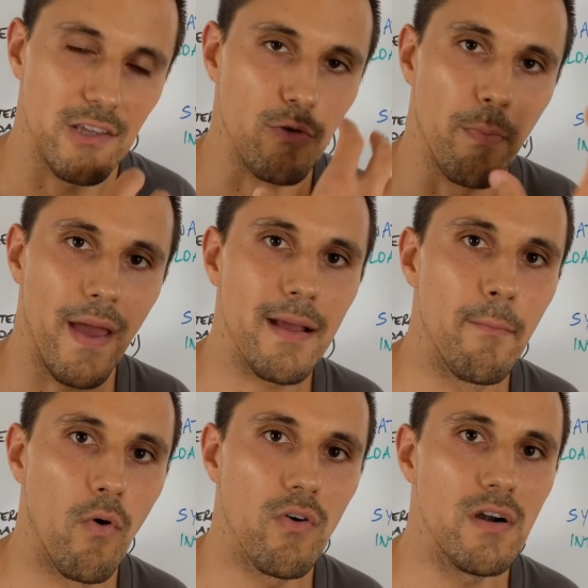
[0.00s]
You pay
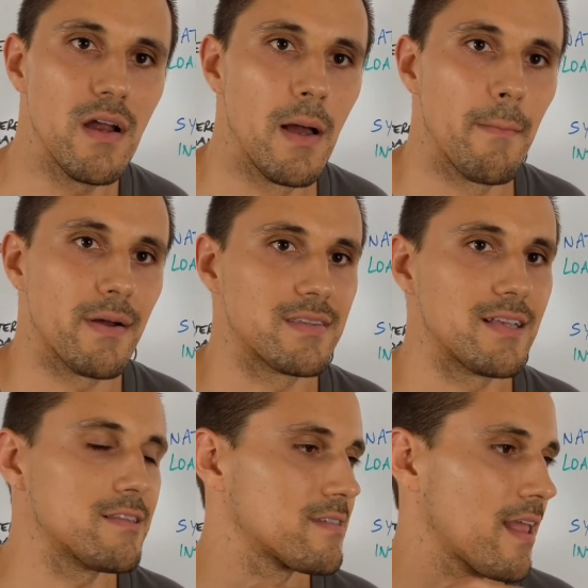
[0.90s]
more, but
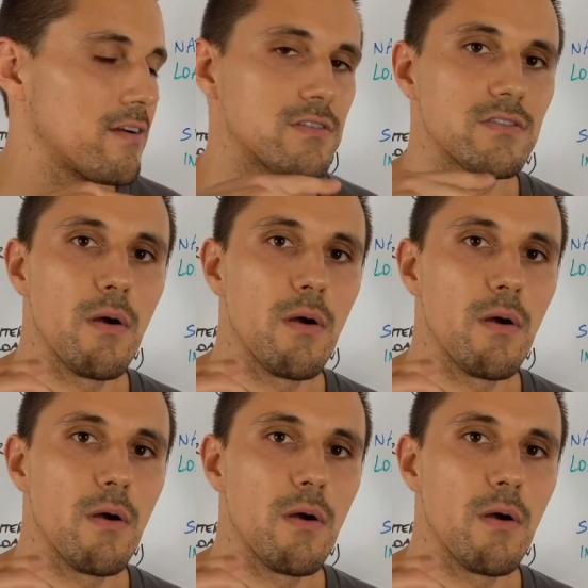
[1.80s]
since there is